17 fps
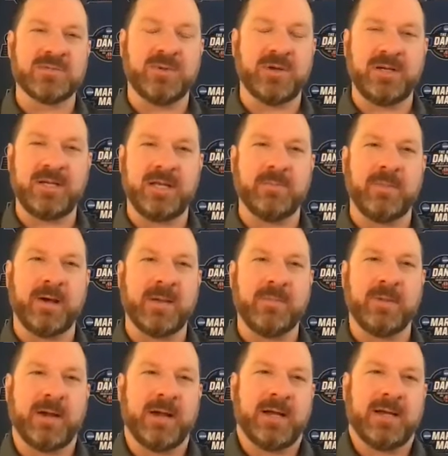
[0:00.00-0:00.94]
but in my
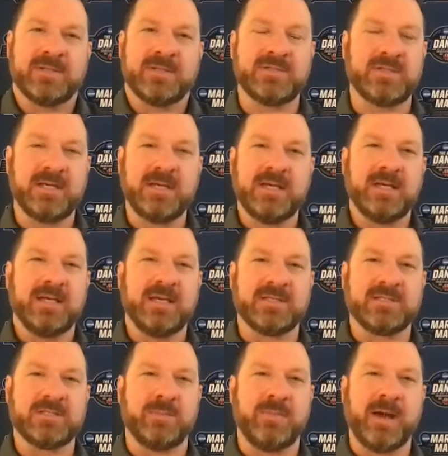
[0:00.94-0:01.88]
mind,
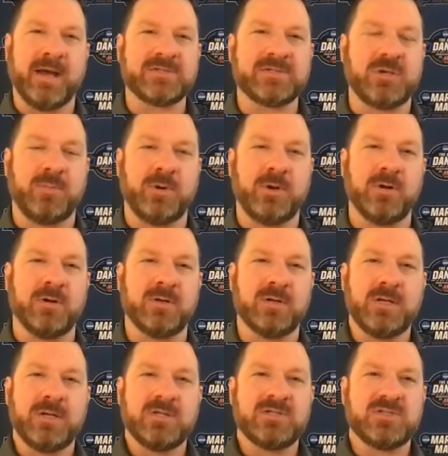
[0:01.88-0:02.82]
it's a
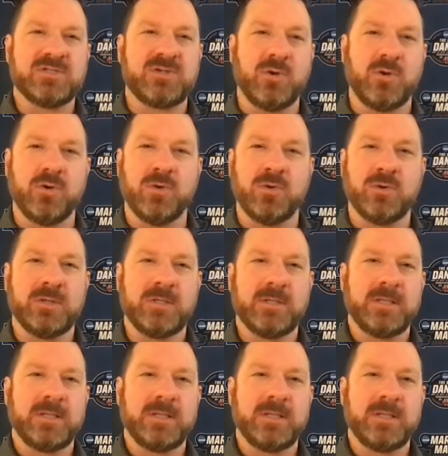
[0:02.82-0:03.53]
basketball school,